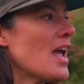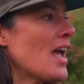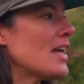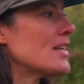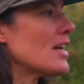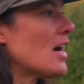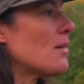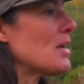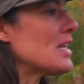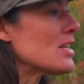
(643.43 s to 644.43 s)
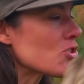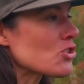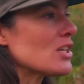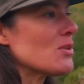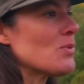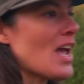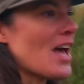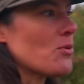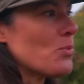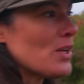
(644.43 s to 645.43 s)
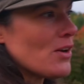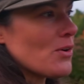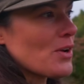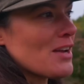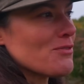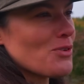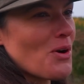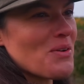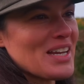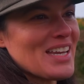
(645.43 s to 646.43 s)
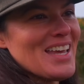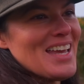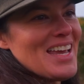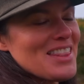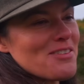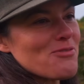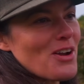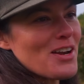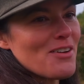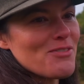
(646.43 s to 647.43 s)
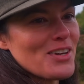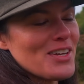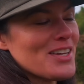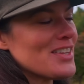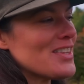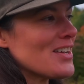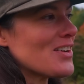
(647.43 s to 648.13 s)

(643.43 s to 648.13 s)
And um, initially, we had a willow kind of growing in the front of the, the